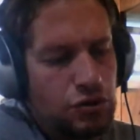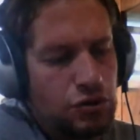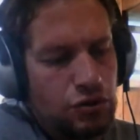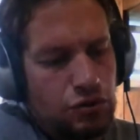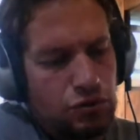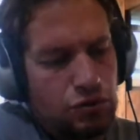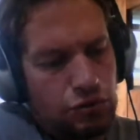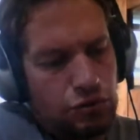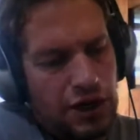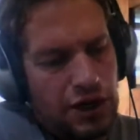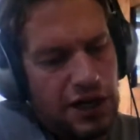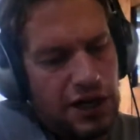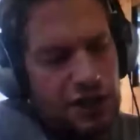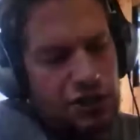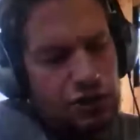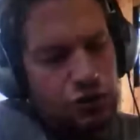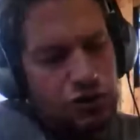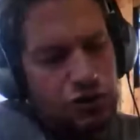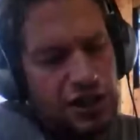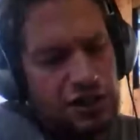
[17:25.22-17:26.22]
Ron, you
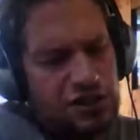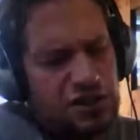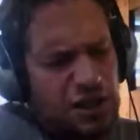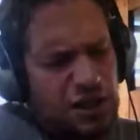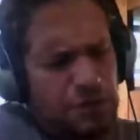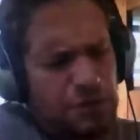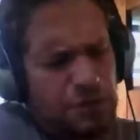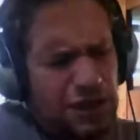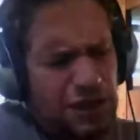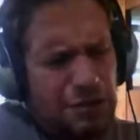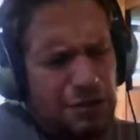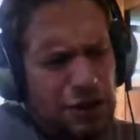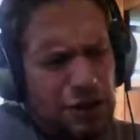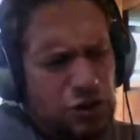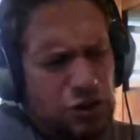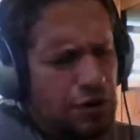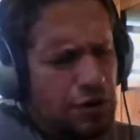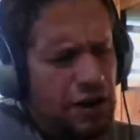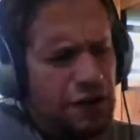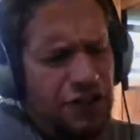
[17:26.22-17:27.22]
said something about
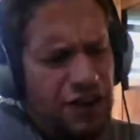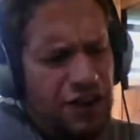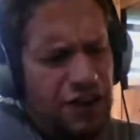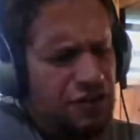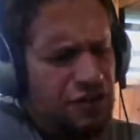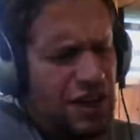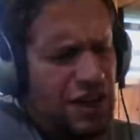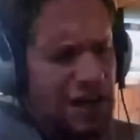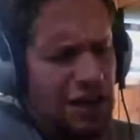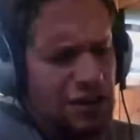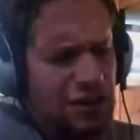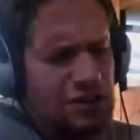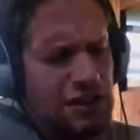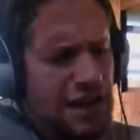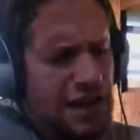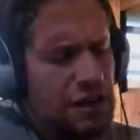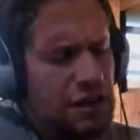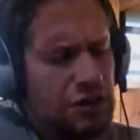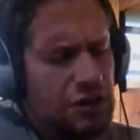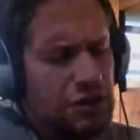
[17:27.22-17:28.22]

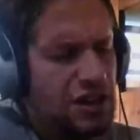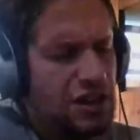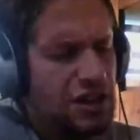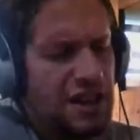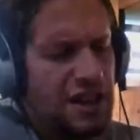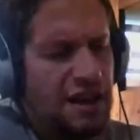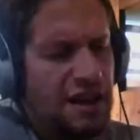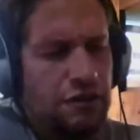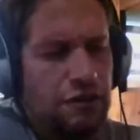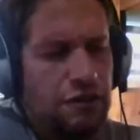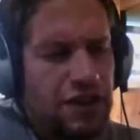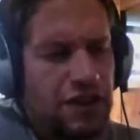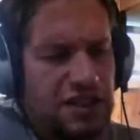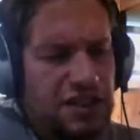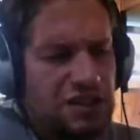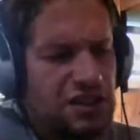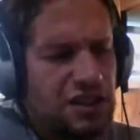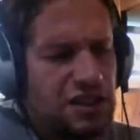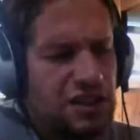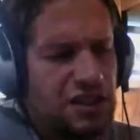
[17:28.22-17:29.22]
$25,000 that they
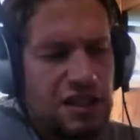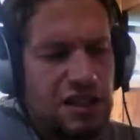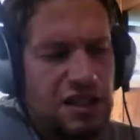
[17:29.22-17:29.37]
invested in